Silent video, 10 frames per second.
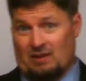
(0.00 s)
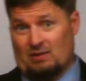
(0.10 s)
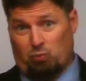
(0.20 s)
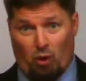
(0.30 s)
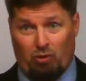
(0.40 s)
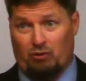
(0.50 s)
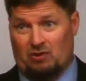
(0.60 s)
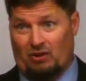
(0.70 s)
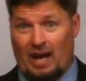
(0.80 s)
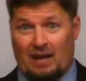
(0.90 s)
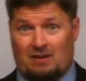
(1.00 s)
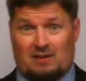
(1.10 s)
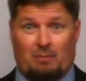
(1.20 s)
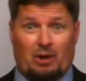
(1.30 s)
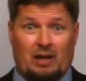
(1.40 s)
It's worthless land to
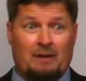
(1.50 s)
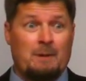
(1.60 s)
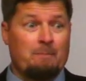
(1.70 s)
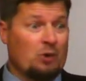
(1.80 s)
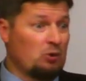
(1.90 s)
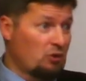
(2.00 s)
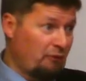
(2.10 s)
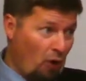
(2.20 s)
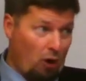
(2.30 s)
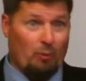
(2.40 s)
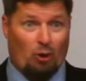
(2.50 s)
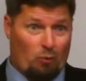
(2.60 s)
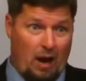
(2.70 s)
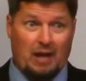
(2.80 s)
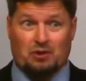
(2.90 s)
somebody who's a farmer or
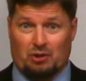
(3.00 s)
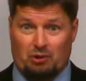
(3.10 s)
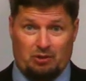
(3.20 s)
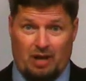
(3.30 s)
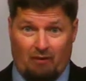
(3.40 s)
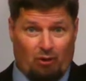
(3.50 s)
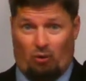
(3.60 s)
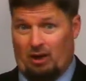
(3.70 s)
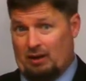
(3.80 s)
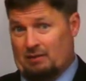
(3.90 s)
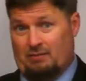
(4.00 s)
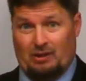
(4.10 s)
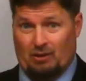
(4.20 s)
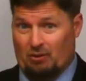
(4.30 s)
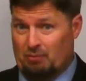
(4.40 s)
rancher. You would never want to, you
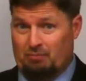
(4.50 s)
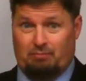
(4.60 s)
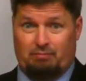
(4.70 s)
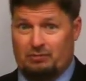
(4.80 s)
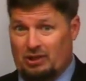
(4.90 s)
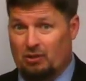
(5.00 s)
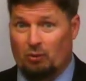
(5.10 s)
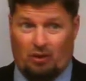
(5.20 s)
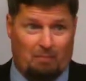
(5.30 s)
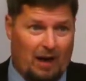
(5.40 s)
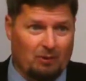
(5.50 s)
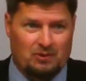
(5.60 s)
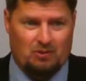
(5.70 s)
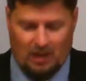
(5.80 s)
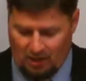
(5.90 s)
know, deal with the mountains.
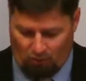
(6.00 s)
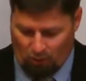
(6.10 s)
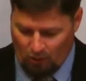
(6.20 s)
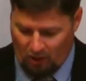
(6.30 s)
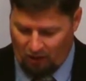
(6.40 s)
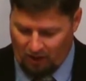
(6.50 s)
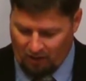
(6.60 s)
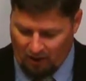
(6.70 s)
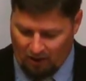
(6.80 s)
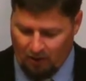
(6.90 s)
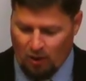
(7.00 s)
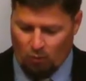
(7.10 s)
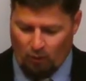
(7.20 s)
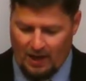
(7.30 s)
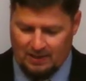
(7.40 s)
You can't grow anything there,
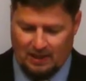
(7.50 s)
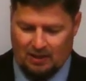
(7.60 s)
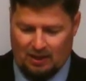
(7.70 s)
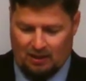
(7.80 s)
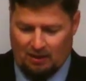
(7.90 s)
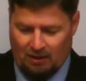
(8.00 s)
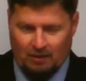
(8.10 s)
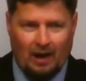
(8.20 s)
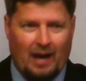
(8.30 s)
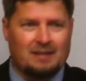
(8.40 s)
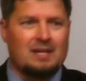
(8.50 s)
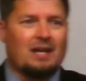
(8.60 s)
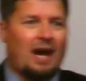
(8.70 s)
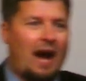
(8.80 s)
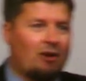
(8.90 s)
raise anything there. I see
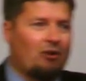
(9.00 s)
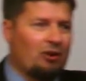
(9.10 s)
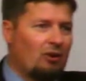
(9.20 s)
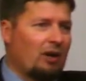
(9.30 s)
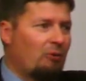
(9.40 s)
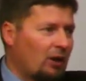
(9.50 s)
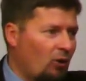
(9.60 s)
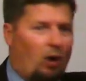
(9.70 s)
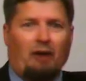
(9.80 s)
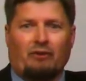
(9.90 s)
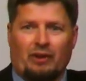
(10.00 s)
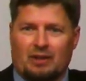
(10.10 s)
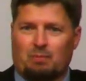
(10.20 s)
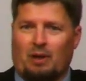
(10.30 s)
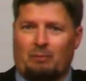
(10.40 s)
cattle, you know, I don't want to go off on
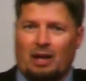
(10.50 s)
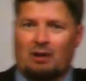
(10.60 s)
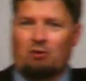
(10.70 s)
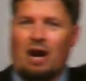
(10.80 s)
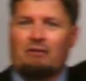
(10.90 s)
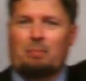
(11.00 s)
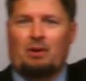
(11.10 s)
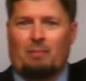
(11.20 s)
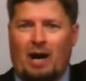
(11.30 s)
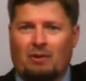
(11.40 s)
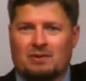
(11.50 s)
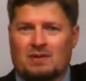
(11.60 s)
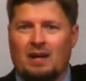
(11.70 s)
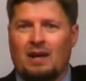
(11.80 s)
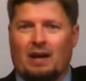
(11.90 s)
this, but I mean, I drive up in the mountains
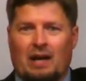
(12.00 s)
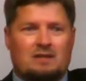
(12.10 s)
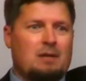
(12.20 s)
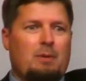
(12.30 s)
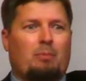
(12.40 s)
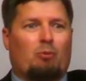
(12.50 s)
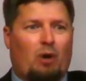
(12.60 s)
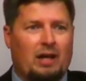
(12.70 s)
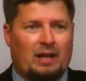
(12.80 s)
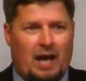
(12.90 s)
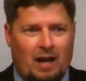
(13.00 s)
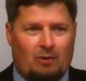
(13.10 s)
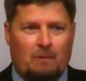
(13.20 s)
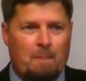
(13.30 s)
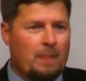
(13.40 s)
and I see people running
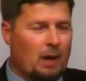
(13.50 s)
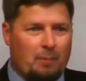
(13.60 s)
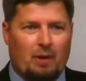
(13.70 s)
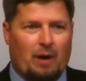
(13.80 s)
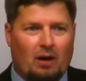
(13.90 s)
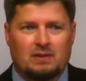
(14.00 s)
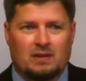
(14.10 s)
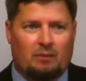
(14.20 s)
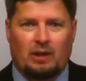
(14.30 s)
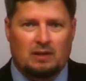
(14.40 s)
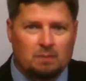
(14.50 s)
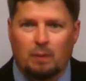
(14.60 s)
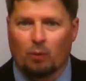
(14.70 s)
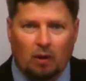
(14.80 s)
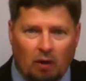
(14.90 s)
cattle up in the mountains, and I'm like, these
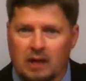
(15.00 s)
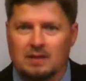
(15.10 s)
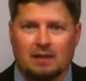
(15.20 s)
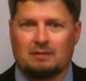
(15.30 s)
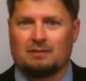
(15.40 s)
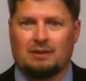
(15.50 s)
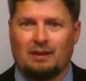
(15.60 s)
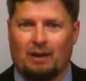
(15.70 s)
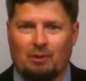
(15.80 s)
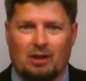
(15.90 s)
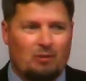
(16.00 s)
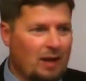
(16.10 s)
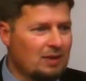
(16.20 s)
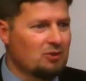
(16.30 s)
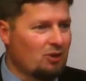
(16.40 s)
people are crazy. I mean, can you
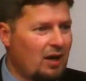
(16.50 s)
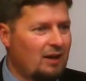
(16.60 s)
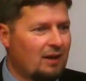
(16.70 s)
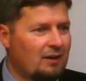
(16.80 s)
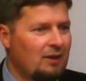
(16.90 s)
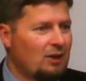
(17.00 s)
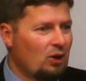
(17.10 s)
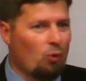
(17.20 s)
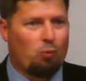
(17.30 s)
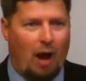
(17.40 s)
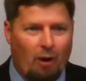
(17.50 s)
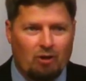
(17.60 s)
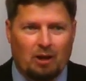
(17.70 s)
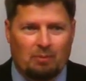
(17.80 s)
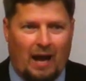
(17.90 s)
imagine trying to, you know, round
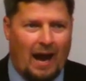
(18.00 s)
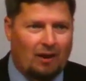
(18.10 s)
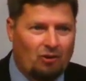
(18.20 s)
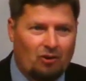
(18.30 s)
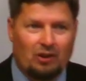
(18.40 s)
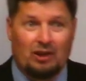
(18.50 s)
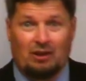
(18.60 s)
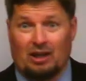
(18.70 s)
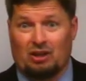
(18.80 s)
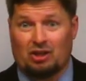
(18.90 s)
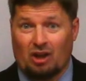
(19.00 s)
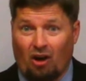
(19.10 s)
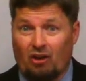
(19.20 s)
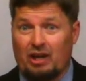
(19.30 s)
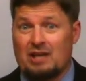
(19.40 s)
up cattle in, in
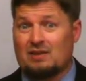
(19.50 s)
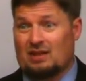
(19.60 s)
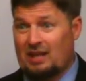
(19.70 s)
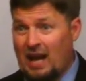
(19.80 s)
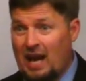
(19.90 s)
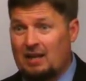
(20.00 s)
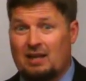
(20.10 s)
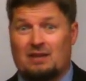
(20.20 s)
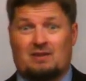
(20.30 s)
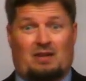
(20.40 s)
gullies and canyons?